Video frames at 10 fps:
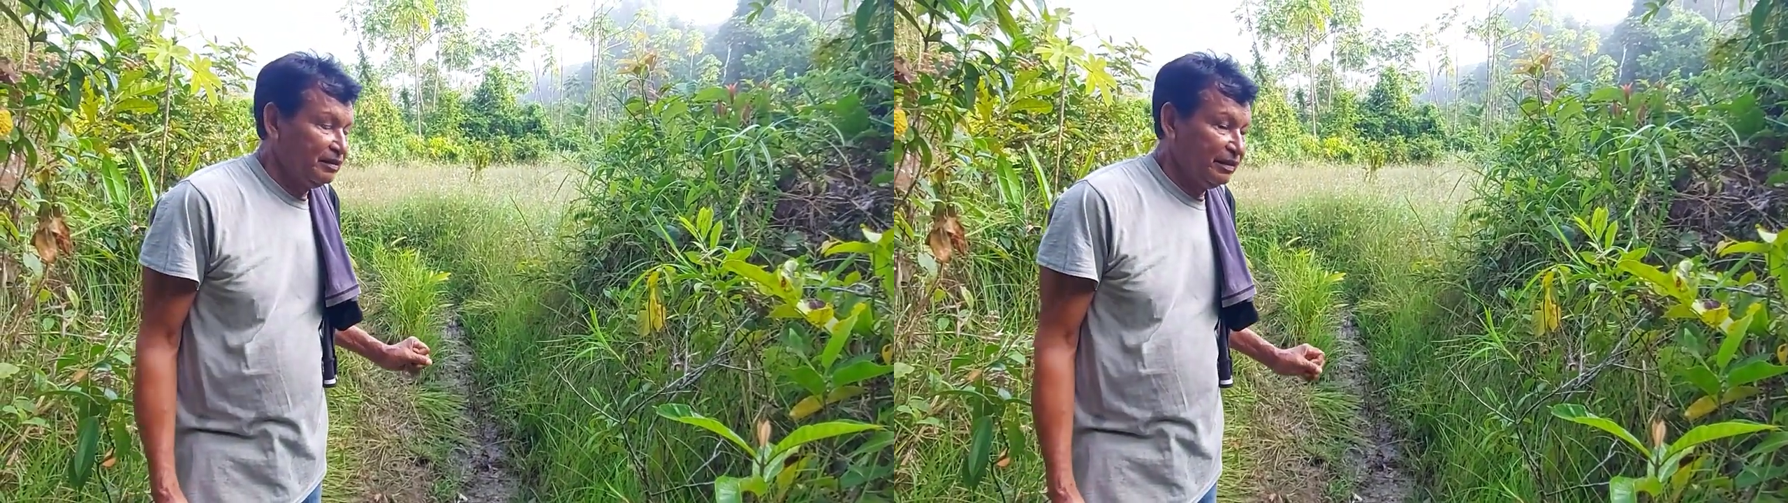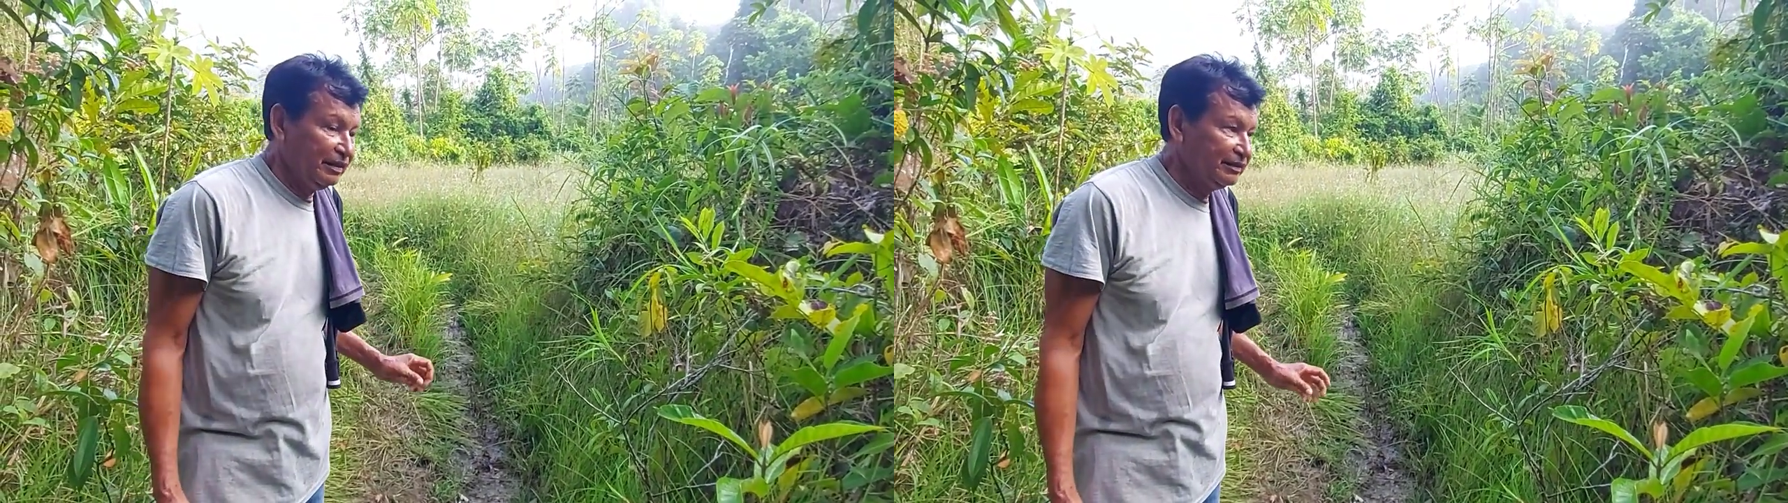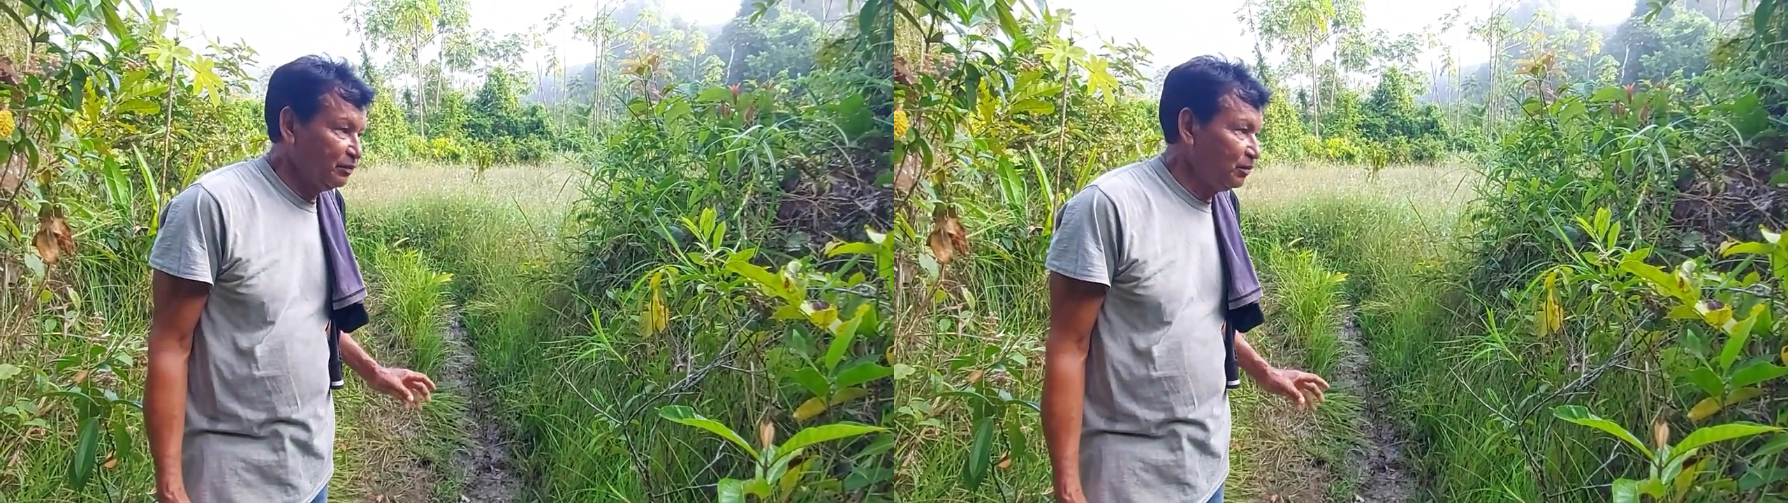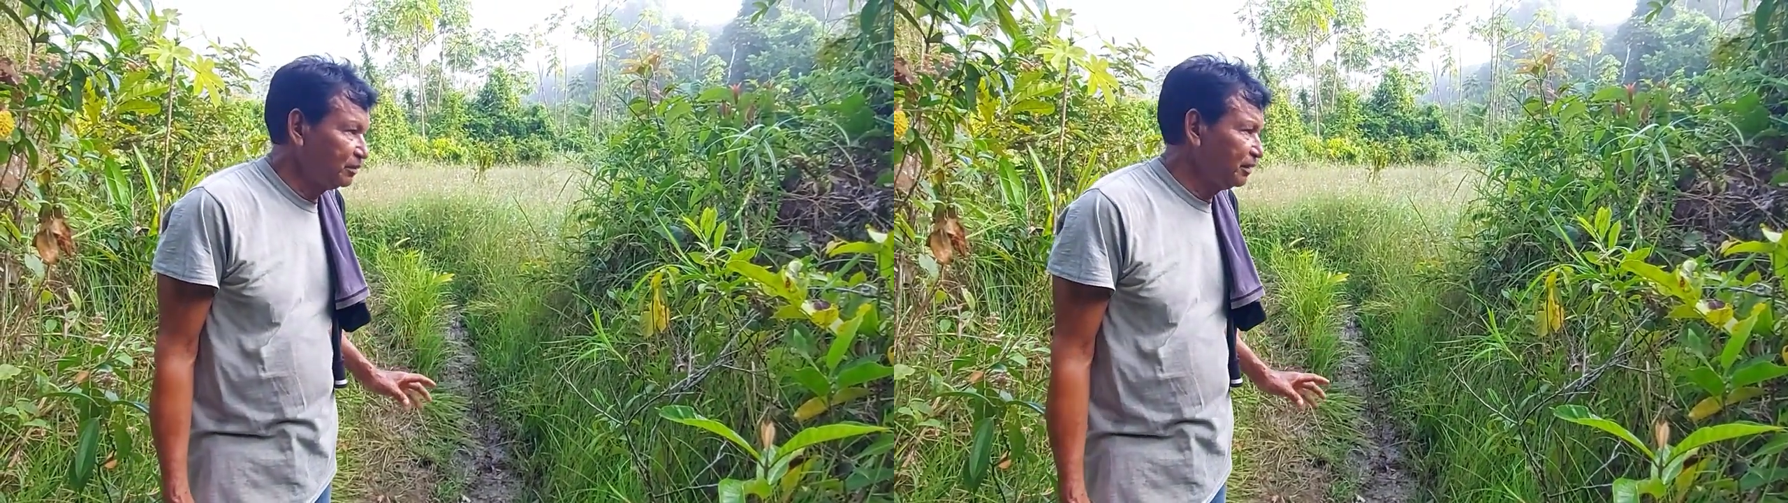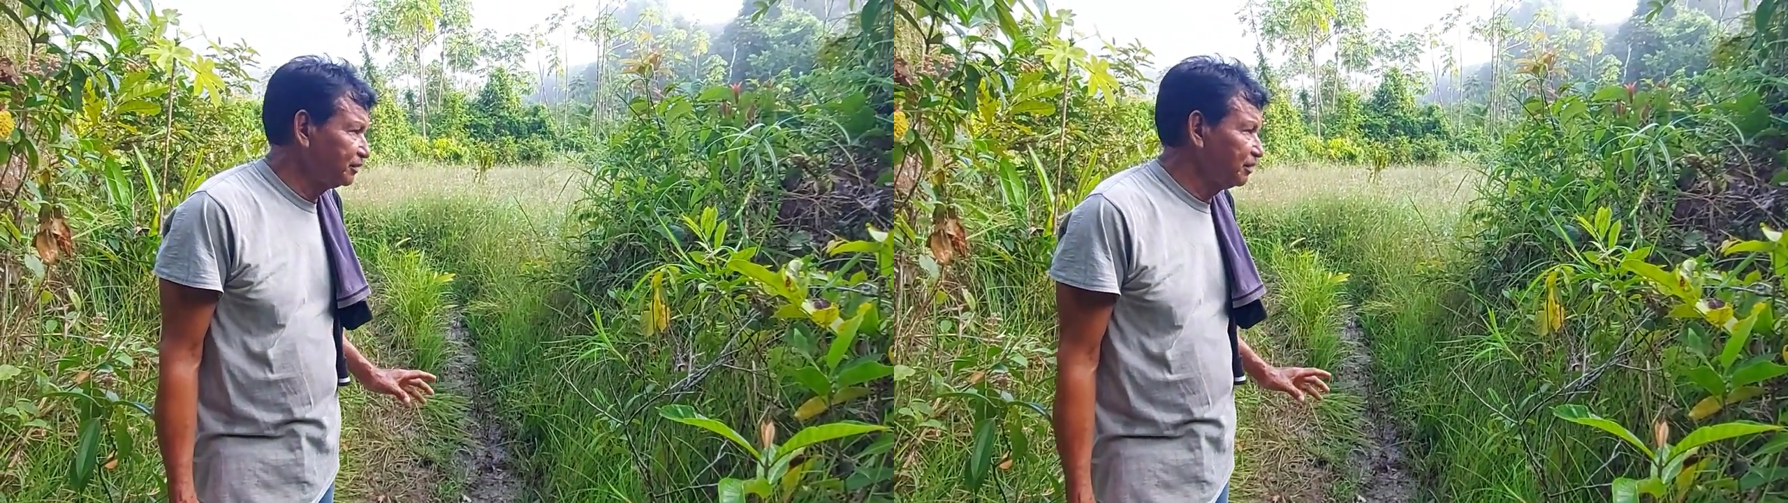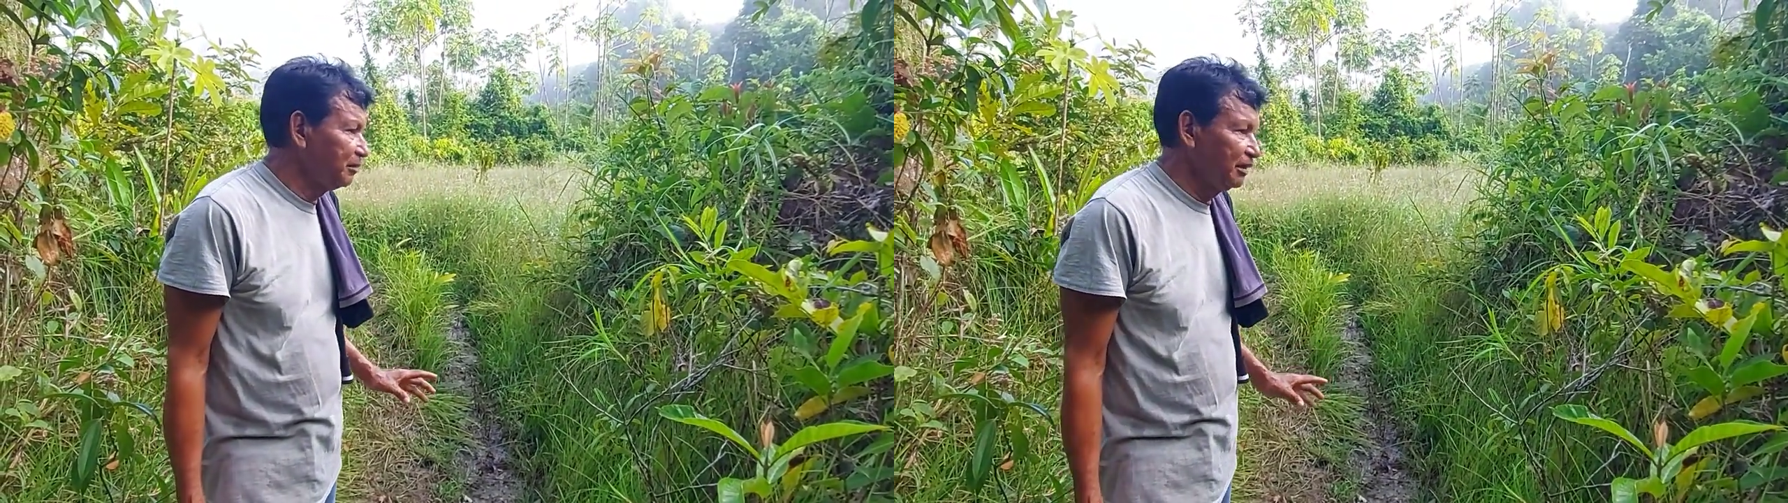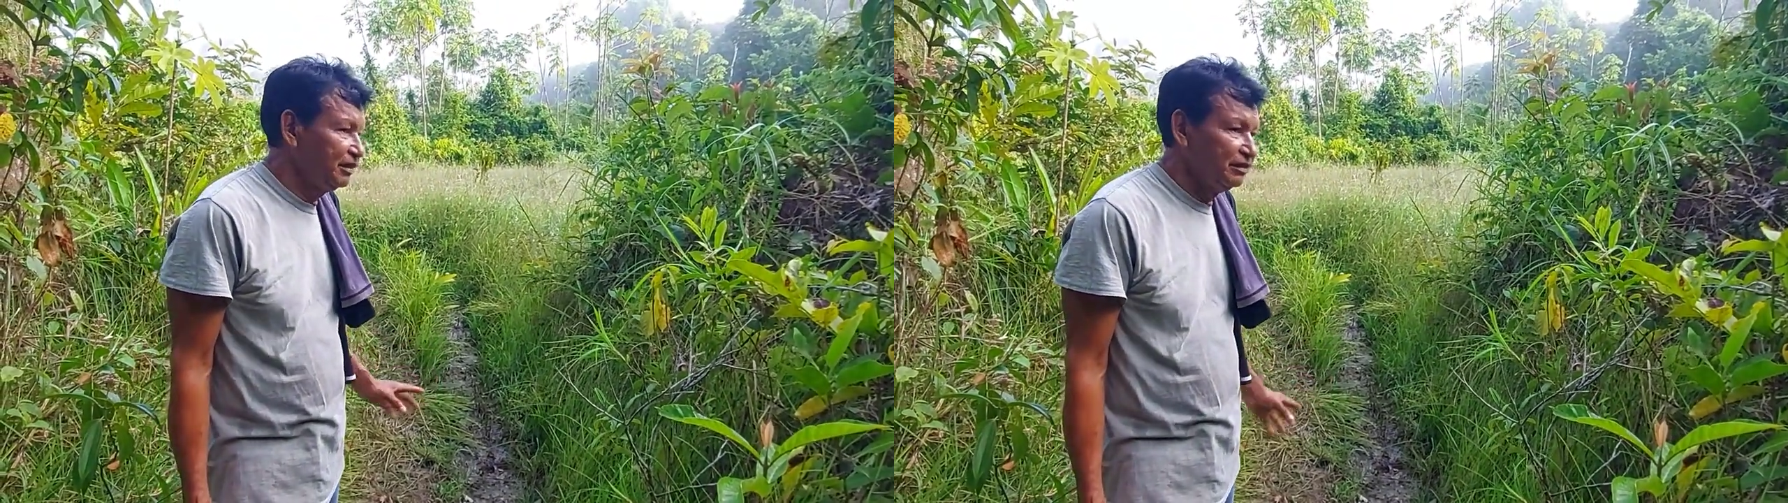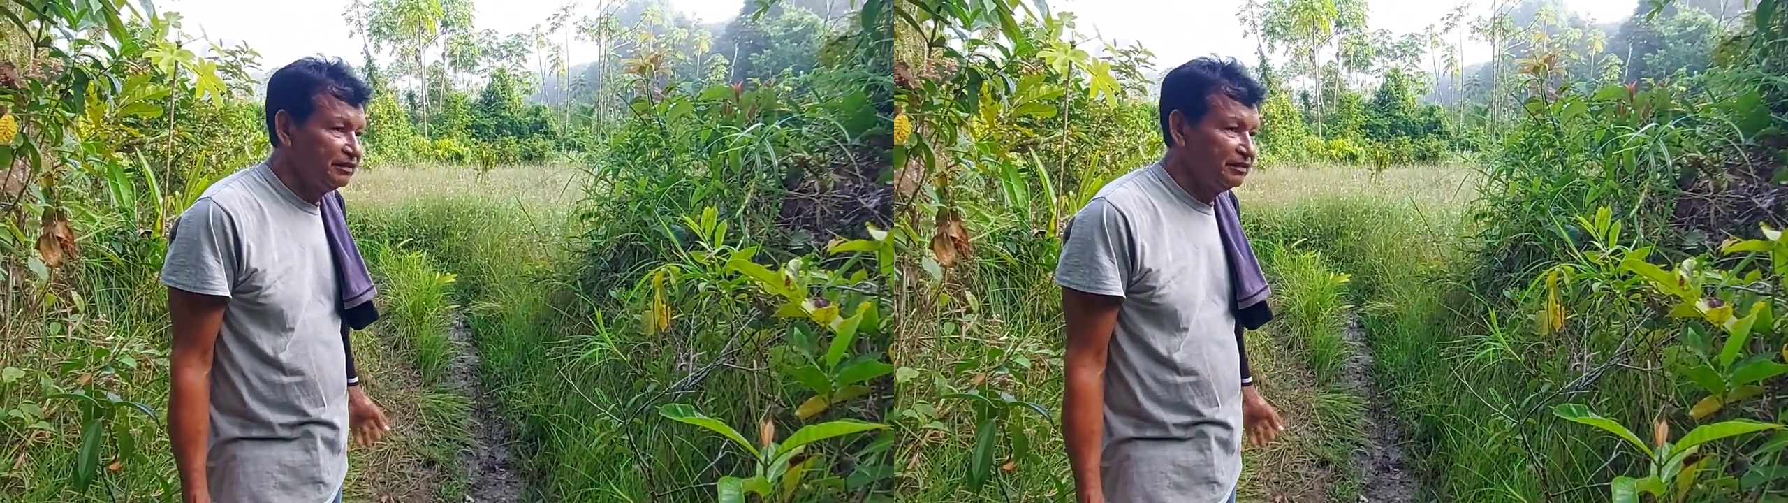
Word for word: and I said, what, like somebody,